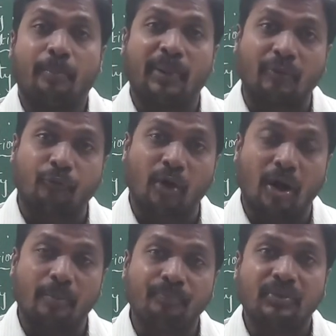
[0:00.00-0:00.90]

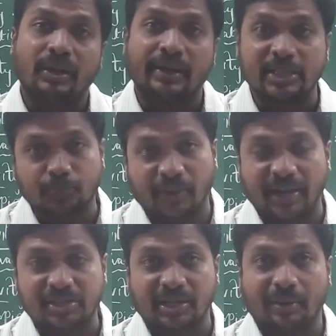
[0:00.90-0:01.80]
perform
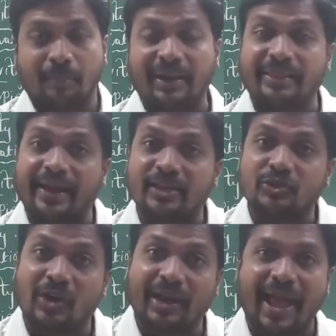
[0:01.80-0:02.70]
respiration, but they does
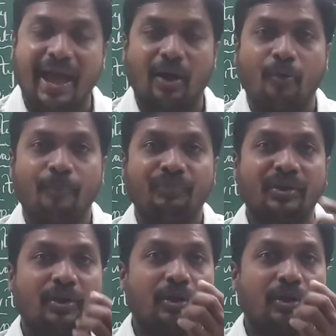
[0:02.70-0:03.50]
not have